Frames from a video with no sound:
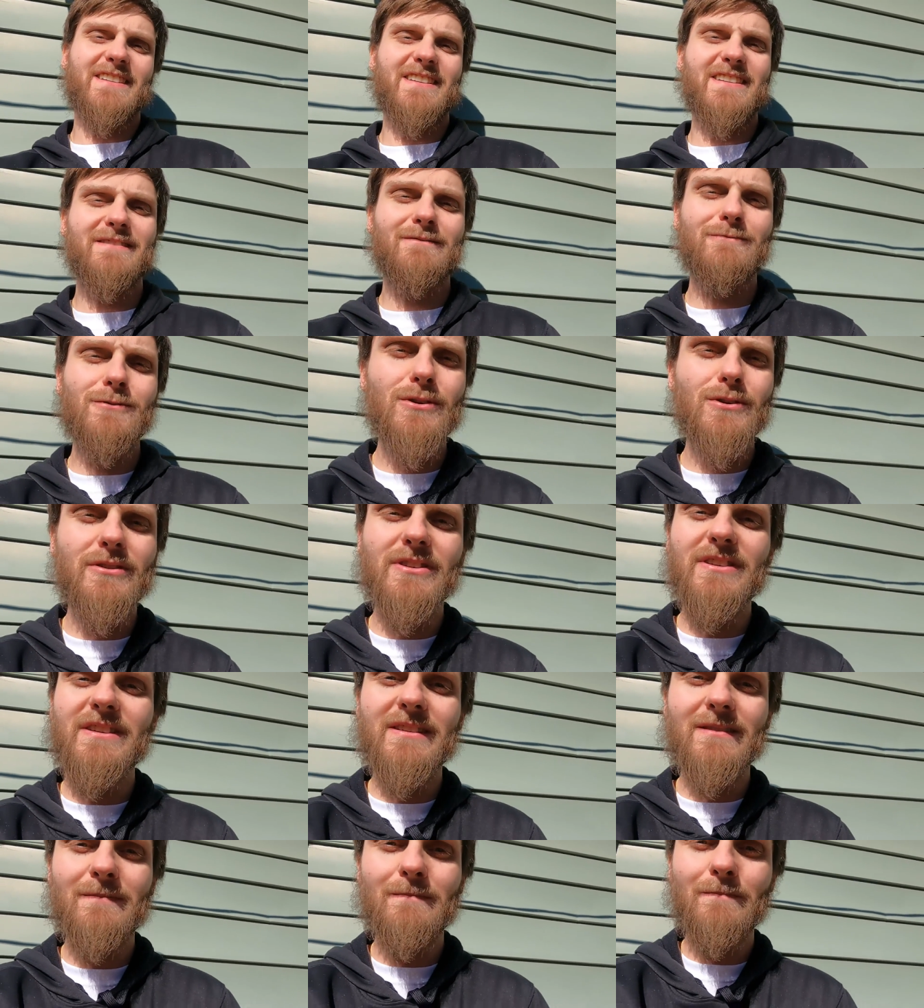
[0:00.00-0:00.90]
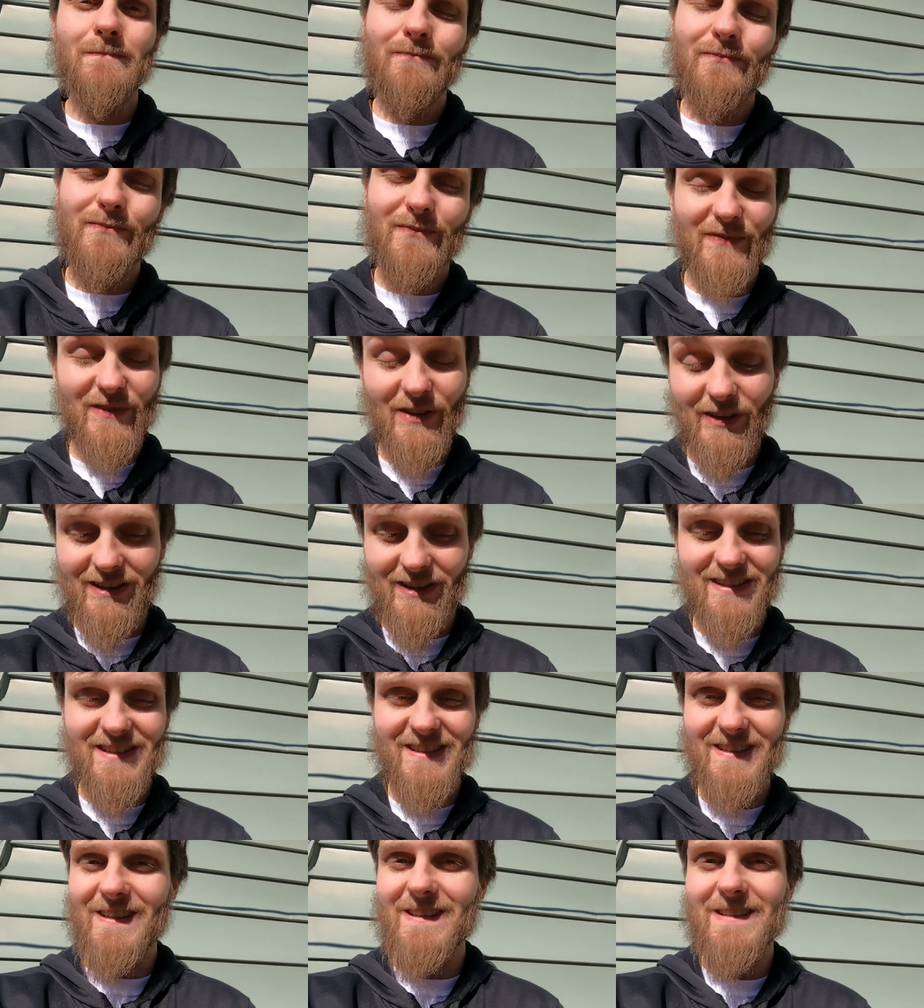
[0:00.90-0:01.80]
it really like
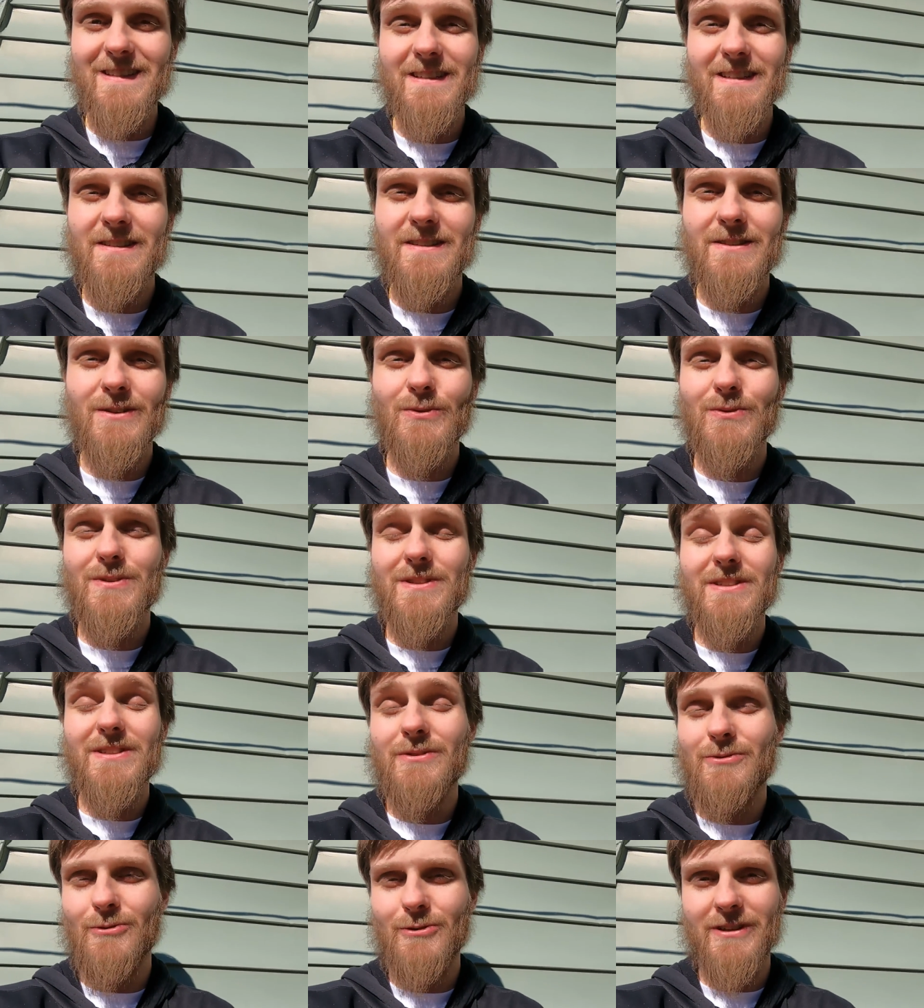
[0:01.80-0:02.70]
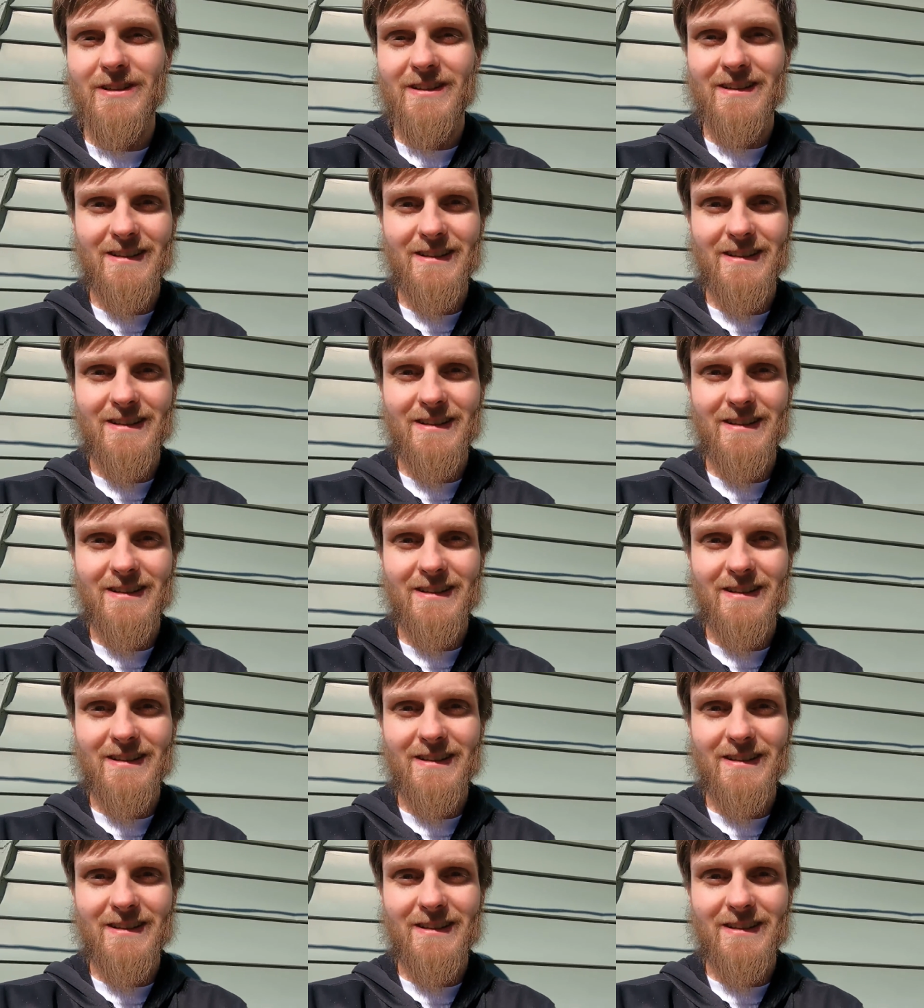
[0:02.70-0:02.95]
it says it's no secret